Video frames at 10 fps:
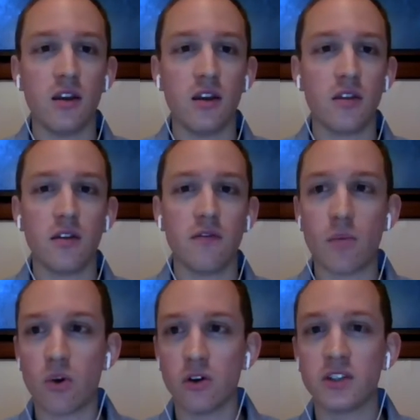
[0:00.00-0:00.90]
the
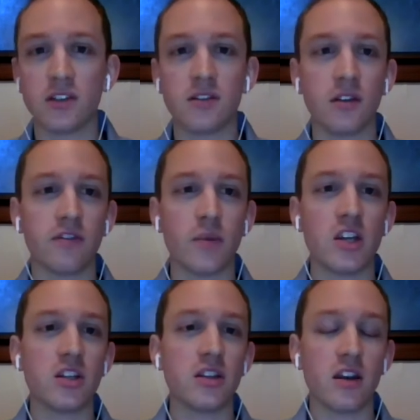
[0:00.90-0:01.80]
fibrosis,
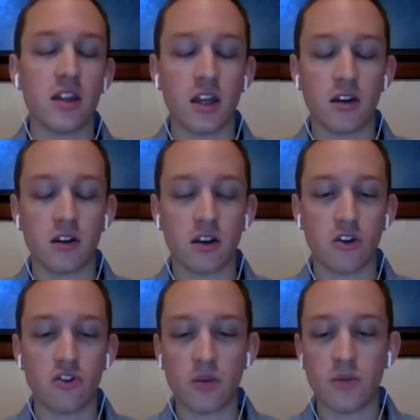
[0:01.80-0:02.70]
inflammation that
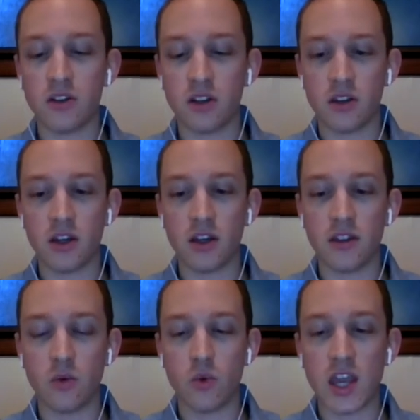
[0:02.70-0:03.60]
contribute to
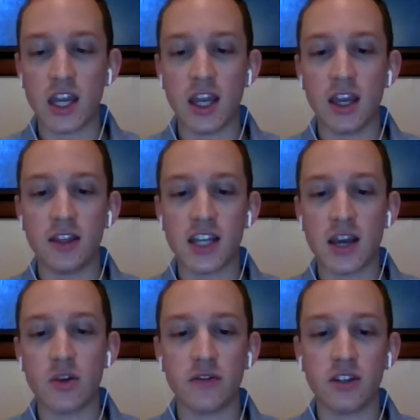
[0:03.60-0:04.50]
the weakening and the
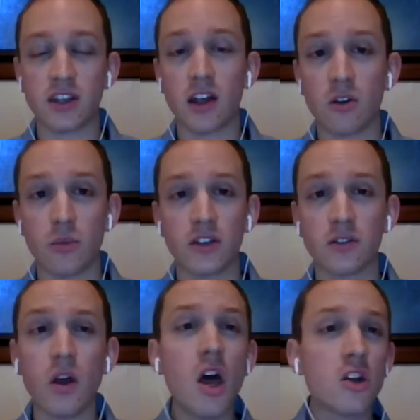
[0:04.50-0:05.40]
damage of the skeletal
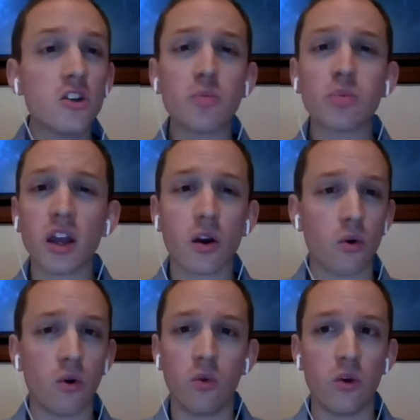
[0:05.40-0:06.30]
muscle, do play a
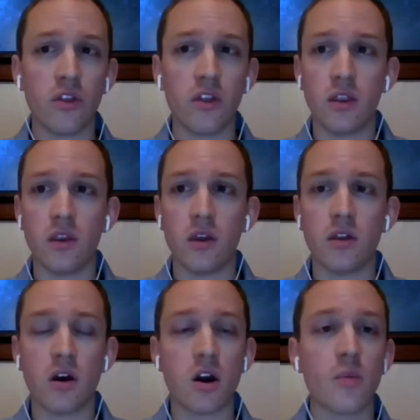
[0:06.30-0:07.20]
role within
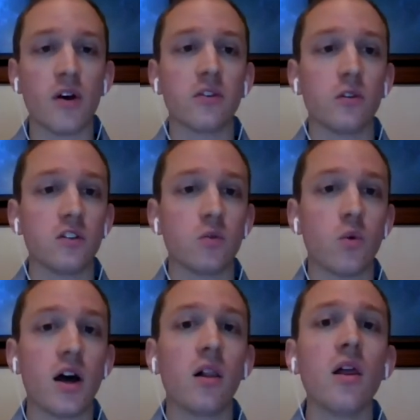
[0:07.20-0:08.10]
the heart muscle as
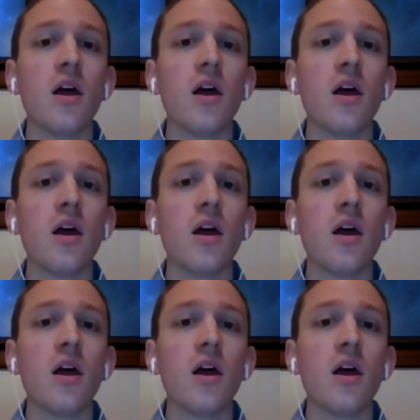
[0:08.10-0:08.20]
well.